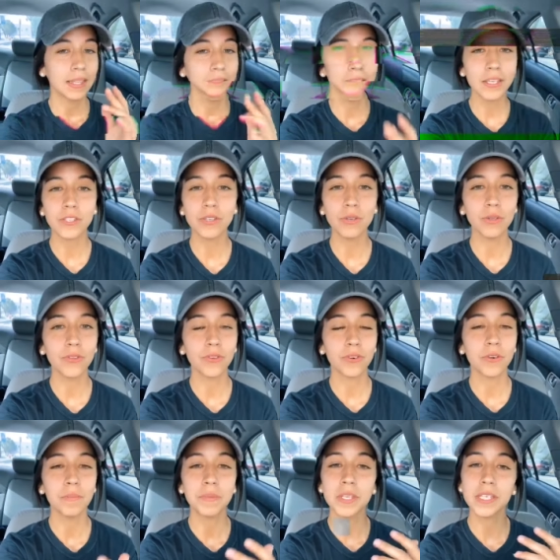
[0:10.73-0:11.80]
This youth
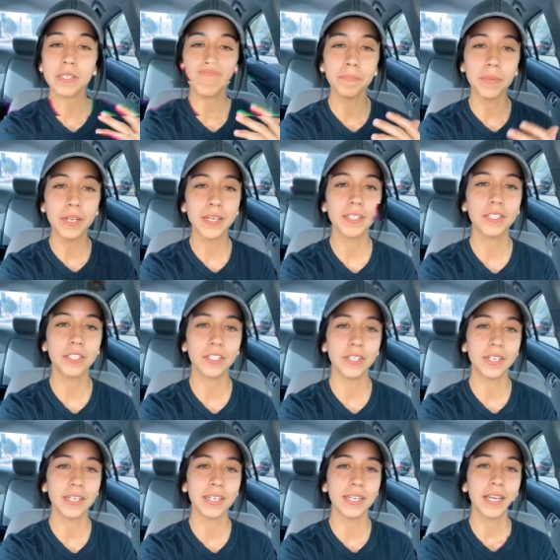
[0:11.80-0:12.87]
group, this
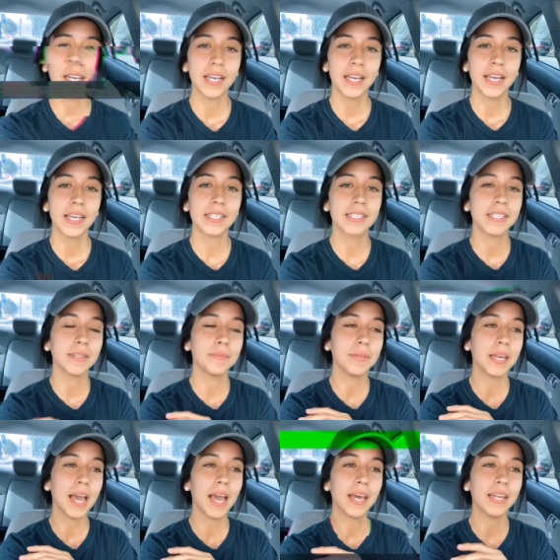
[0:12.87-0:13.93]
ministry is going to be
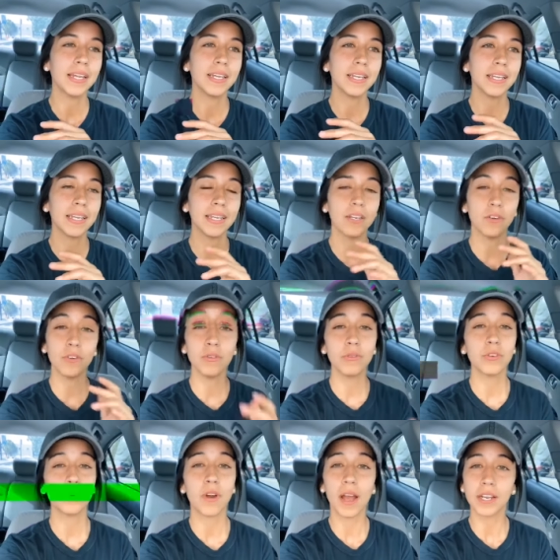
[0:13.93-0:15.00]
headed in a new
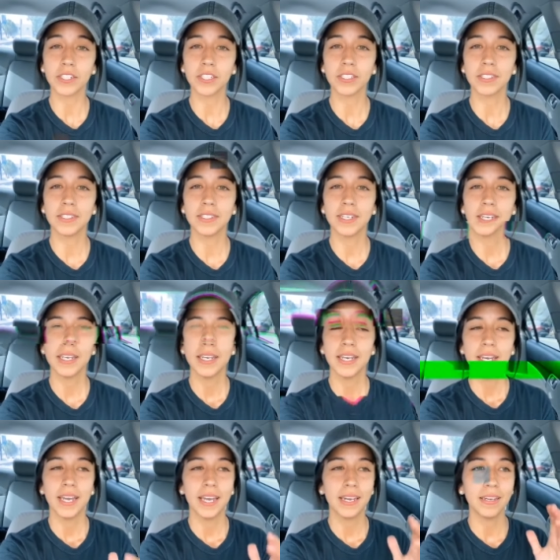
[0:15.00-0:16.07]
direction,
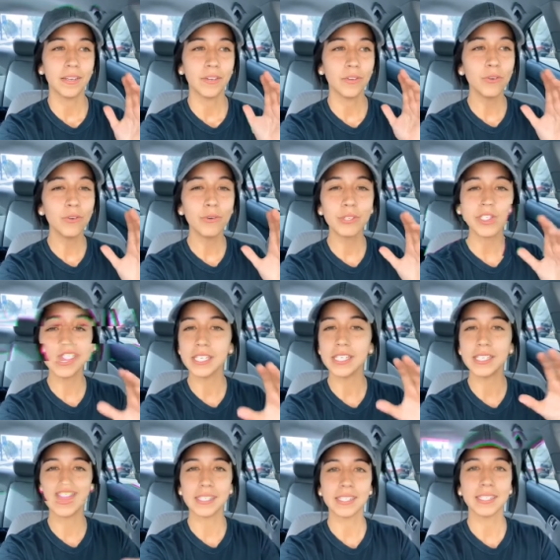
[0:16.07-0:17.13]
in a new
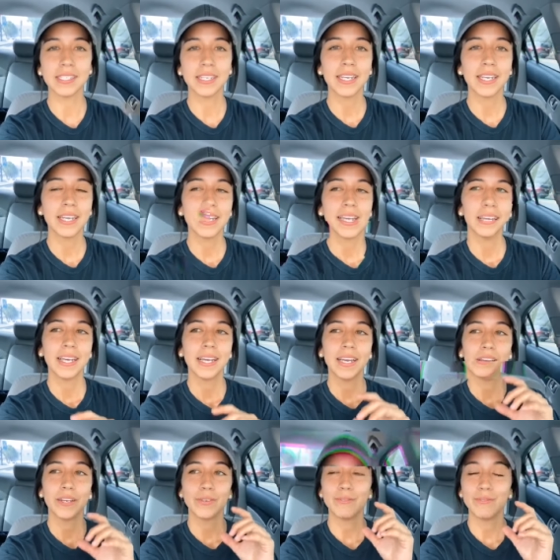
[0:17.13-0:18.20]
season.
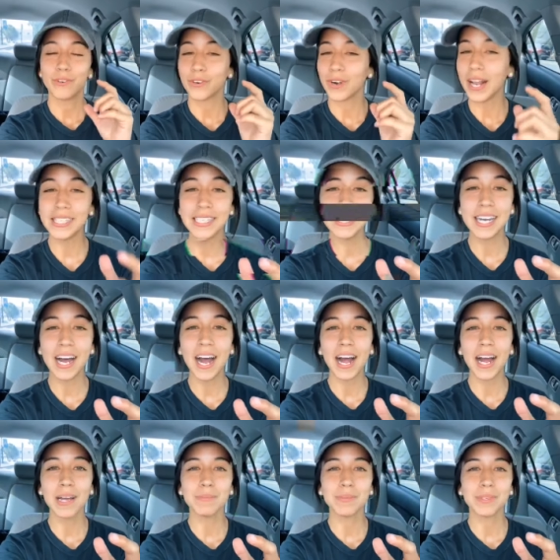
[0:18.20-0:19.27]
Crazy
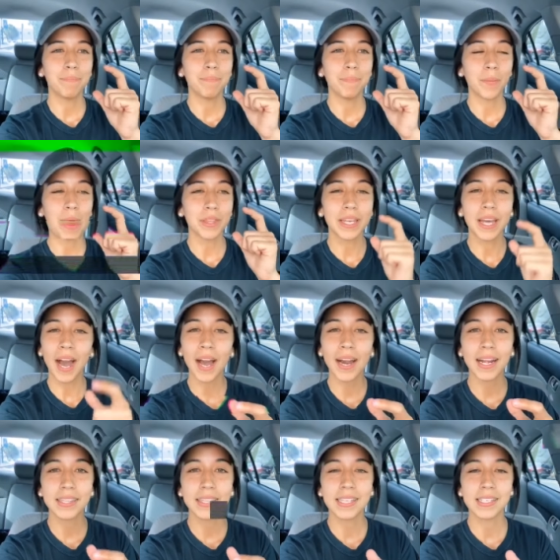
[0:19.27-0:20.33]
times, but with God
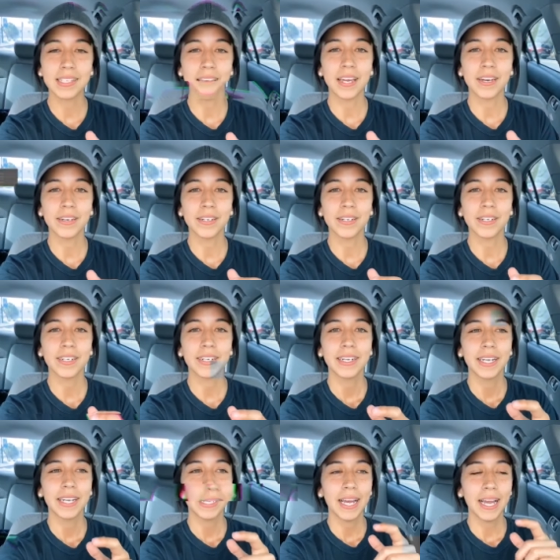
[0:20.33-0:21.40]
at the center,
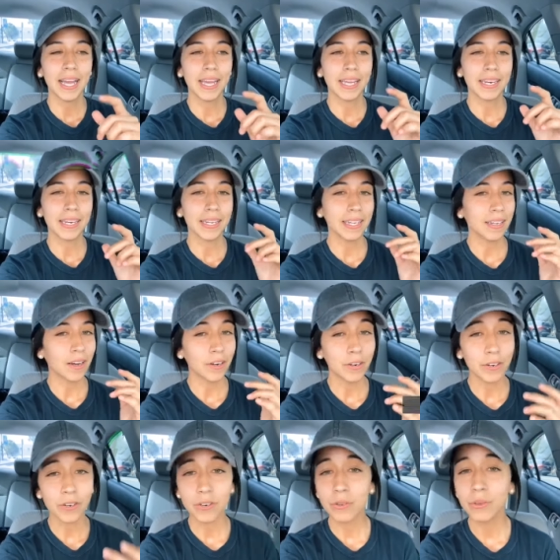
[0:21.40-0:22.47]
and then
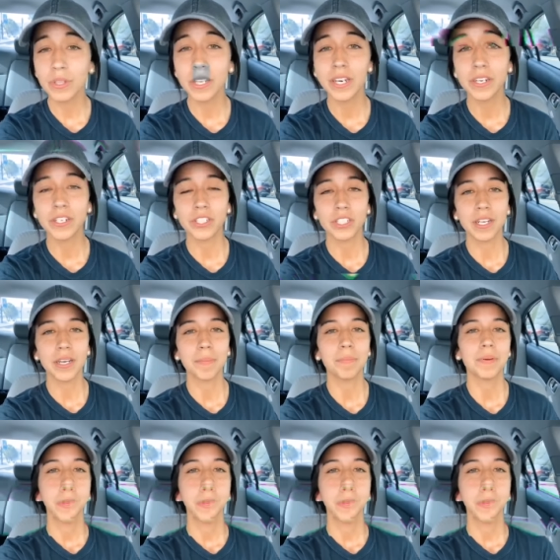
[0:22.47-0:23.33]
under new leadership,